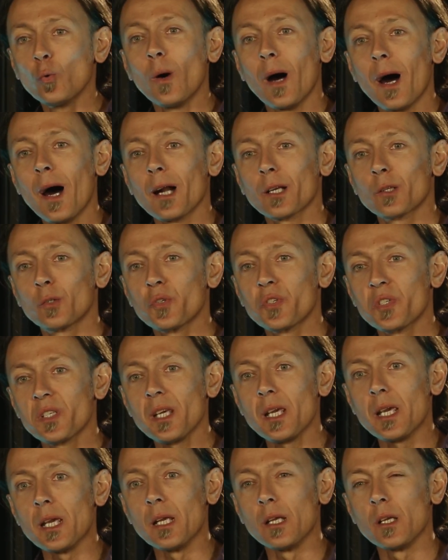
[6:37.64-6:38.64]
too hard to
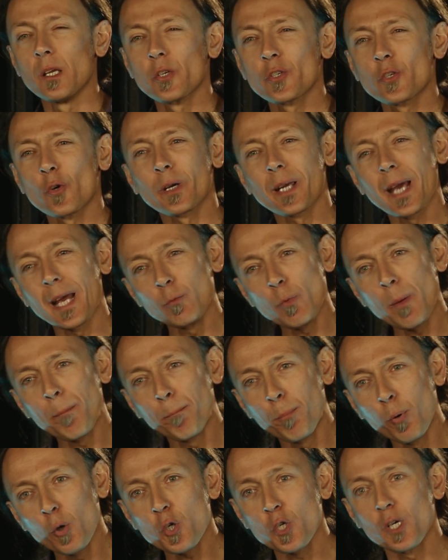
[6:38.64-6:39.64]
see. So can we
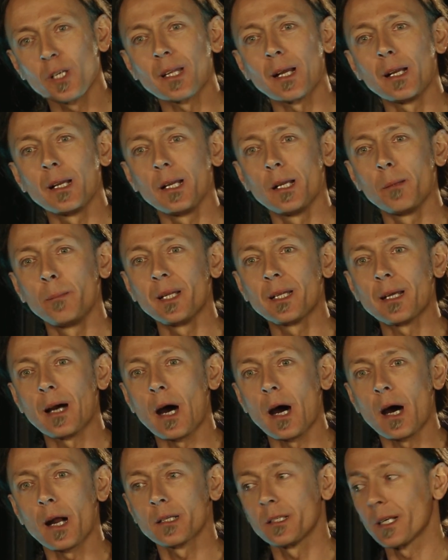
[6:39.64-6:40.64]
push it a little bit
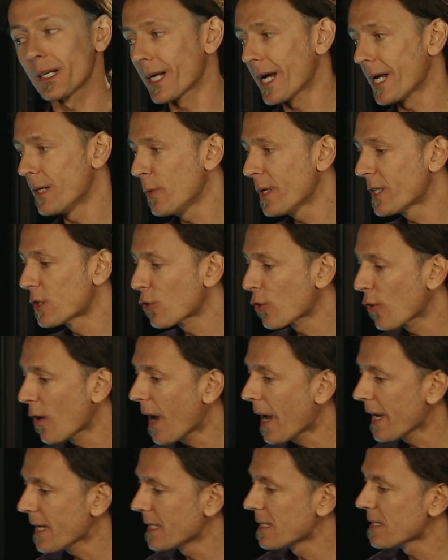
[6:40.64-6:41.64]
harder? Can we
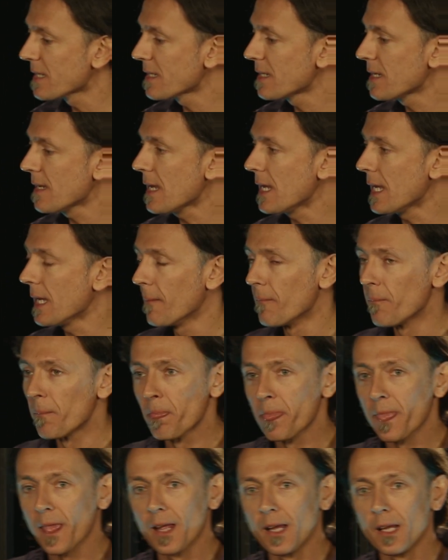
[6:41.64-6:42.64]
try and see
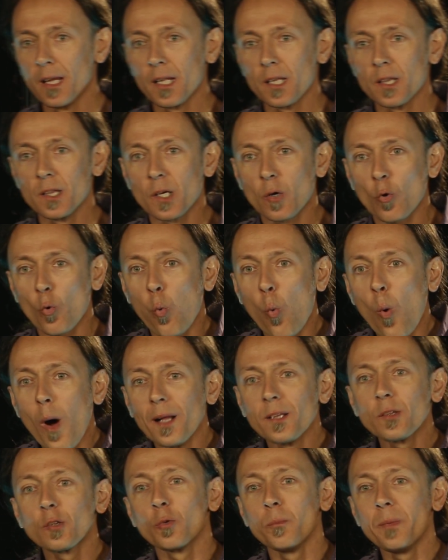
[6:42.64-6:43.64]
the
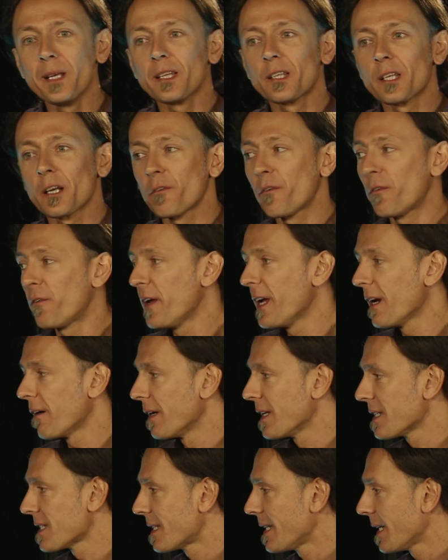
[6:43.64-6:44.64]
quantum
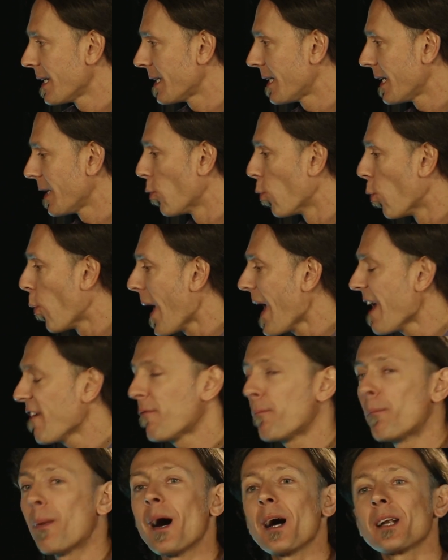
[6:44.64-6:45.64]
interference, the, the
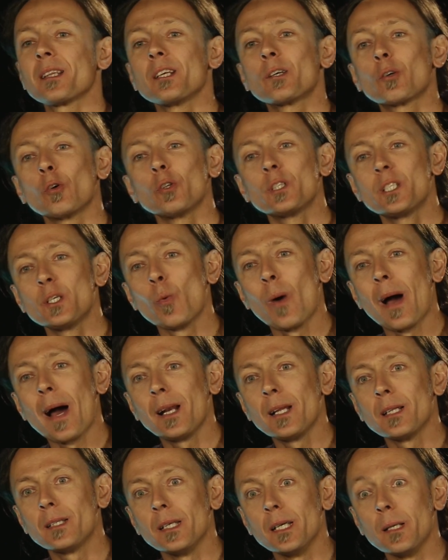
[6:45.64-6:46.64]
wave-particle
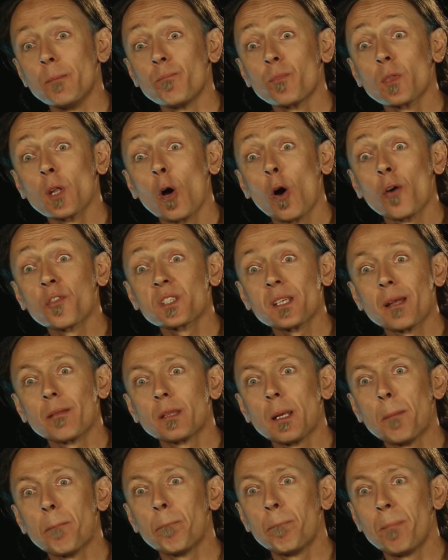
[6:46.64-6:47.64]
duality of
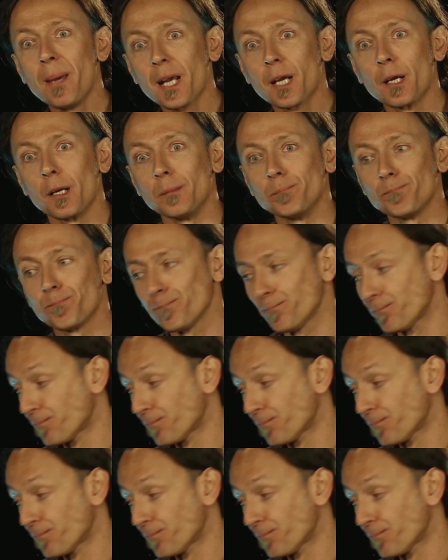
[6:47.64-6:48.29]
something bigger?